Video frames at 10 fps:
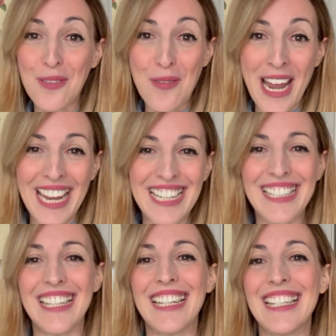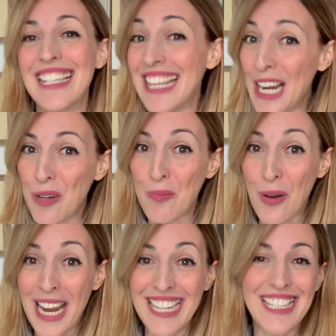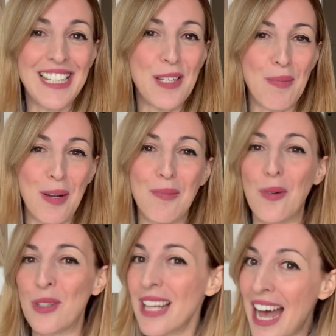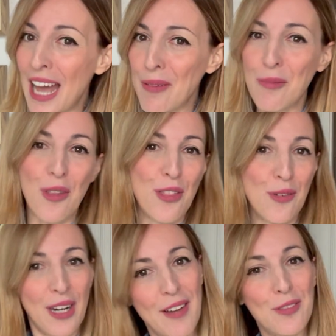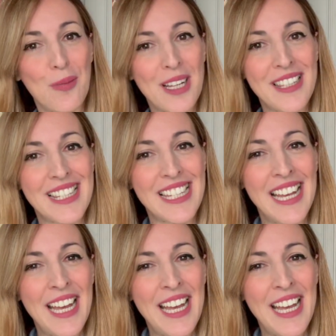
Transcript: way to celebrate and spend more time with your loved ones.